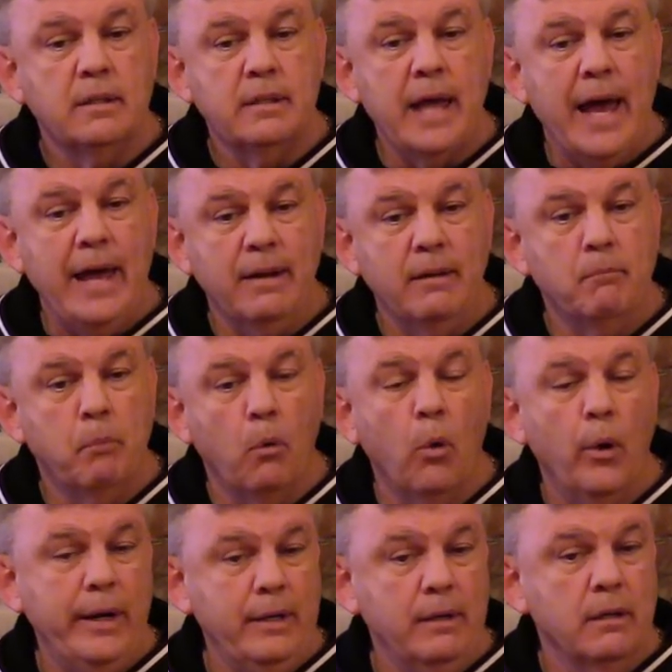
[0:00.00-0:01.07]
that
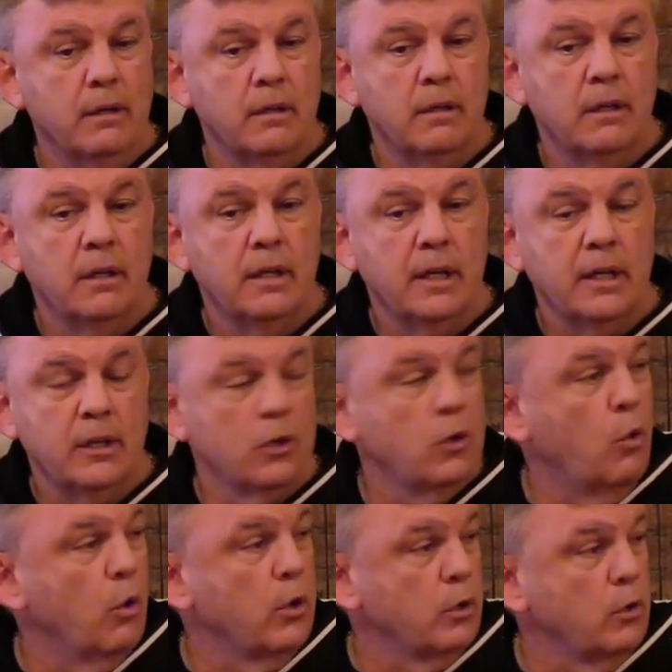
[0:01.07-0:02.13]
point in a
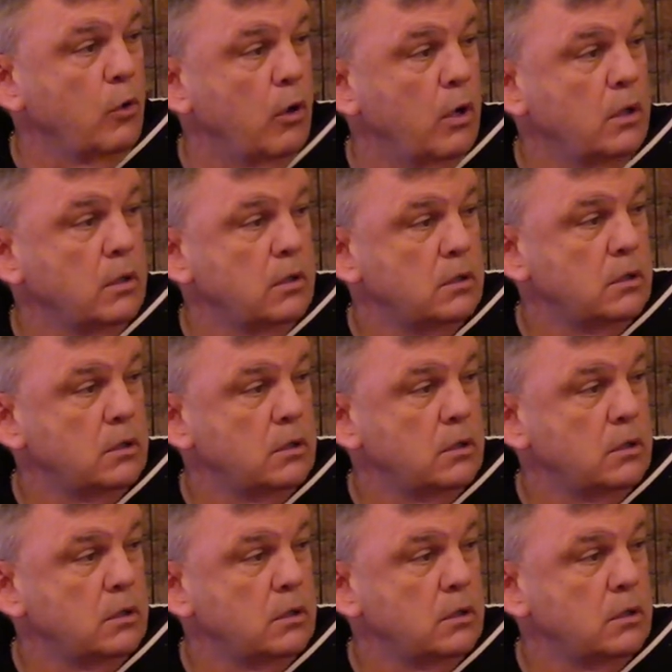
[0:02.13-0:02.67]
court of law.